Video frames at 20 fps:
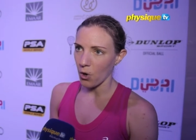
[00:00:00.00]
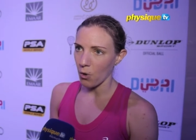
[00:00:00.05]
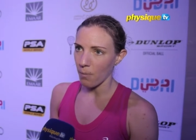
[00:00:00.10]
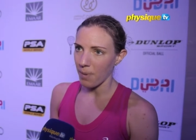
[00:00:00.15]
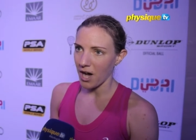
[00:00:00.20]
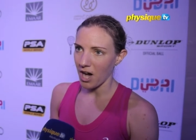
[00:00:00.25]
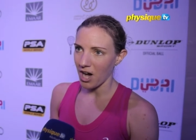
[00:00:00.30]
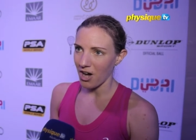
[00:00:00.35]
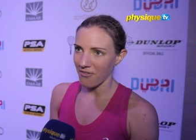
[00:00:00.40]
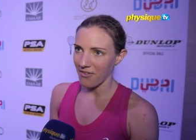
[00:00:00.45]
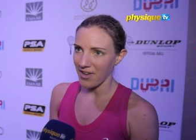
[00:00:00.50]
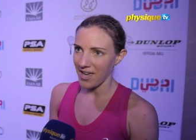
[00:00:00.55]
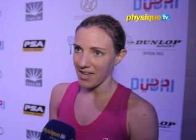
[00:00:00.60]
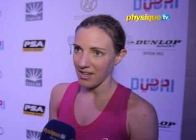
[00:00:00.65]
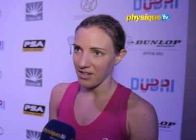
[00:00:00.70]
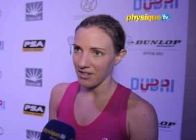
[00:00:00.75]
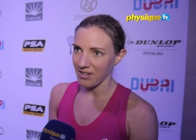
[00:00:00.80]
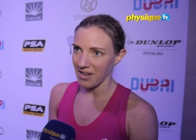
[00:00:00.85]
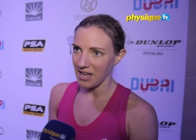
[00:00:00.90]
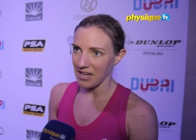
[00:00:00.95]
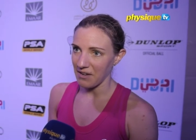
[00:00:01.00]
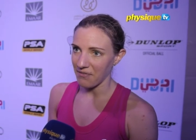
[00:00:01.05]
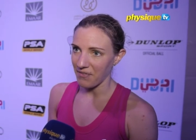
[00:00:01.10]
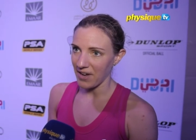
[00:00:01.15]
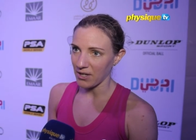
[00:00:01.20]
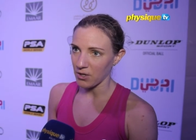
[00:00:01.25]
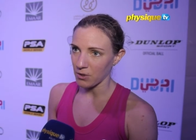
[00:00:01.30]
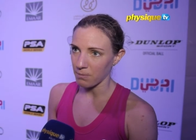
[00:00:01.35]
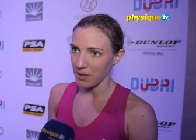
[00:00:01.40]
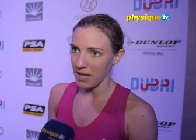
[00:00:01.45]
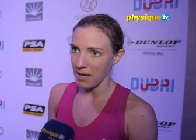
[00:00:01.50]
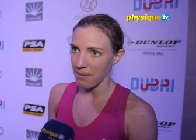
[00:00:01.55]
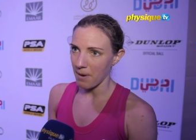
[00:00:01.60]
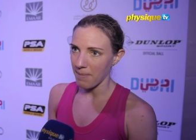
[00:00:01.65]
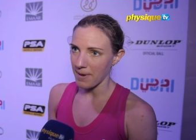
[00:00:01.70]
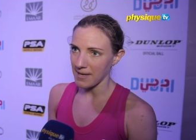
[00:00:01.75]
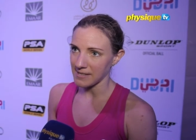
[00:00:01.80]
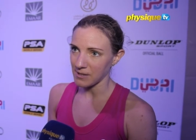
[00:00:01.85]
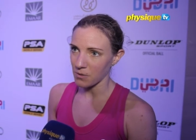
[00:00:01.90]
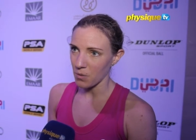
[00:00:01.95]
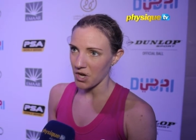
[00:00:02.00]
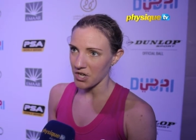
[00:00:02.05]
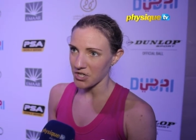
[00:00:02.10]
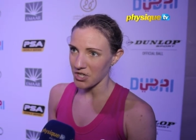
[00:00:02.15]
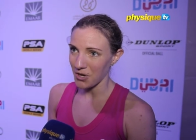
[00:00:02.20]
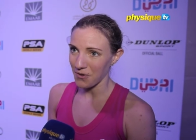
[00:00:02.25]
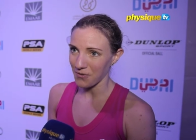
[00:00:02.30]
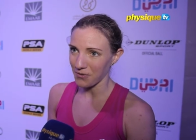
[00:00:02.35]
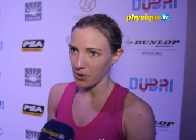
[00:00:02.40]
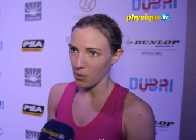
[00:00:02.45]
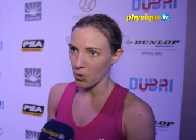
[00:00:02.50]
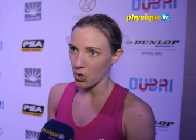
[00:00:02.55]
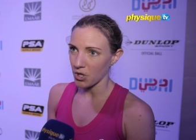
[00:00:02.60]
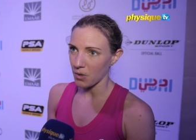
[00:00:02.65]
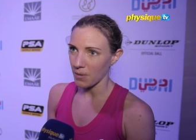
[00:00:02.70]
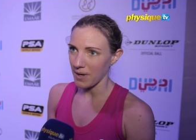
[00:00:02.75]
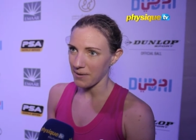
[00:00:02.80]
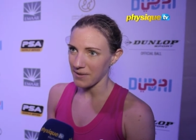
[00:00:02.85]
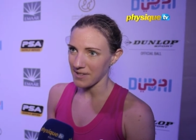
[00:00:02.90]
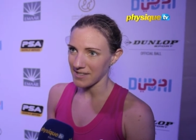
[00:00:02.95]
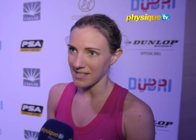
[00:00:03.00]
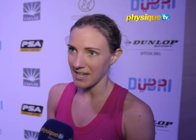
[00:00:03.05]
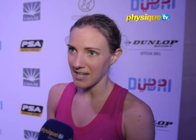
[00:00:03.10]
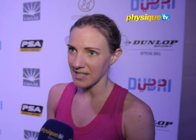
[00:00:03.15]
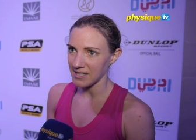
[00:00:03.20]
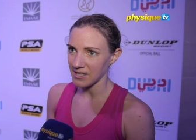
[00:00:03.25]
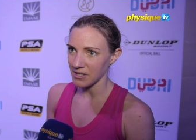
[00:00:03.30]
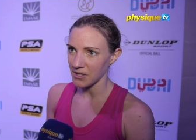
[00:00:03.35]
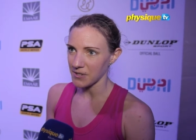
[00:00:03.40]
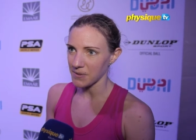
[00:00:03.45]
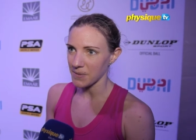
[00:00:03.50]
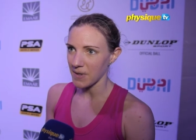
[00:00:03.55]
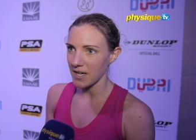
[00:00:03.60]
whole part of it and, and if I could play my best squash hopefully walk away with a title as